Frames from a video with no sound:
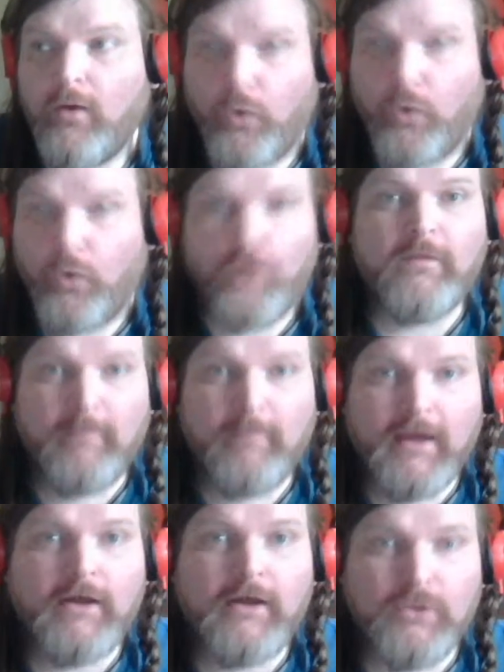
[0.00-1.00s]
were the
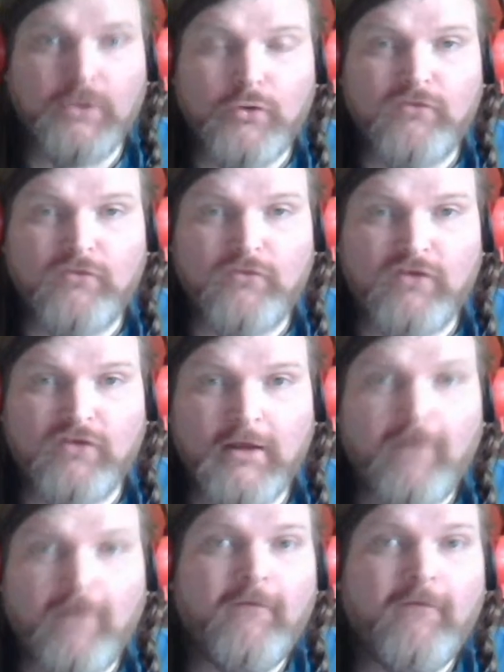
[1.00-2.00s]
main clergy